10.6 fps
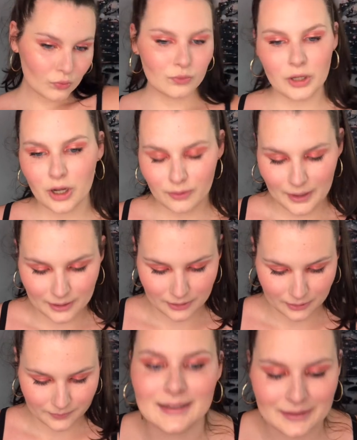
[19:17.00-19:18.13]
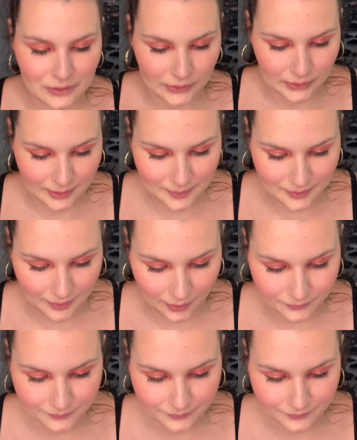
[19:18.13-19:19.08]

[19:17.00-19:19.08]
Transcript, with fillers: No, I don't know. I need to do the lips now.